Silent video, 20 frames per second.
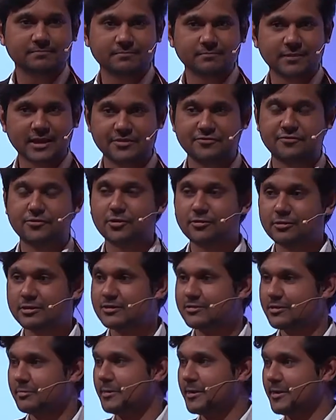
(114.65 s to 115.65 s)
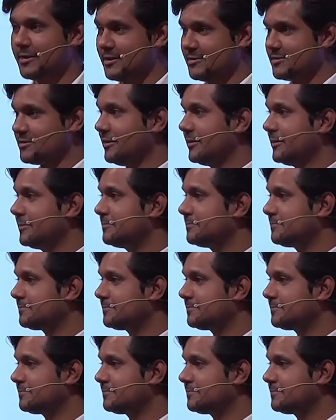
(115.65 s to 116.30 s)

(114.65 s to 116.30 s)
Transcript: and very tremendously.